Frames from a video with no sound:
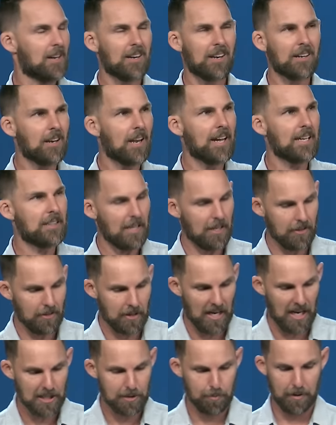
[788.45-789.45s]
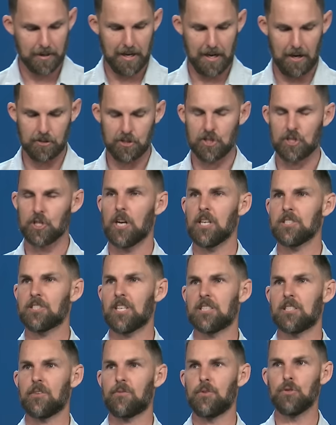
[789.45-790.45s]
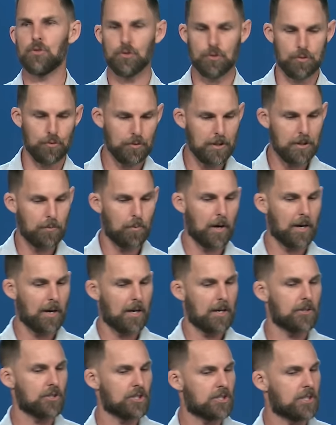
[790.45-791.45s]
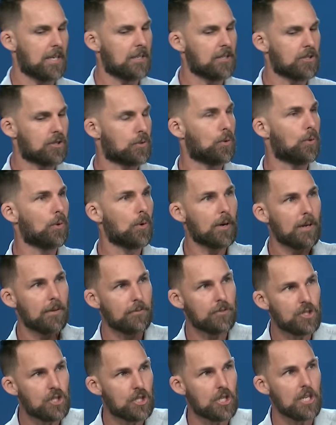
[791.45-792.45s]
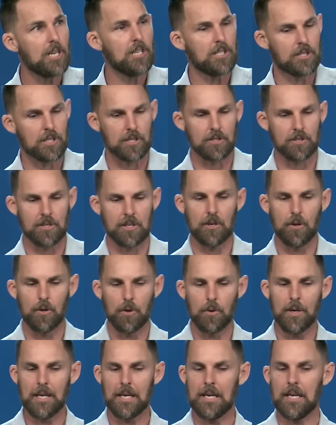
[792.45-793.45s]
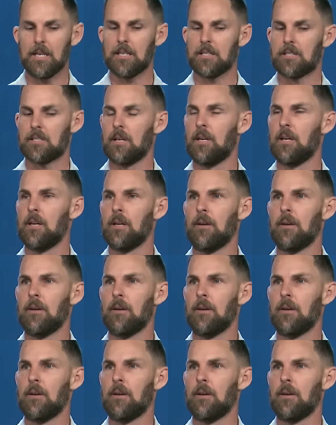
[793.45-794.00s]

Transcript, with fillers: And unlike the other gospel accounts, John says if you truly want to understand the story of Jesus and who he is,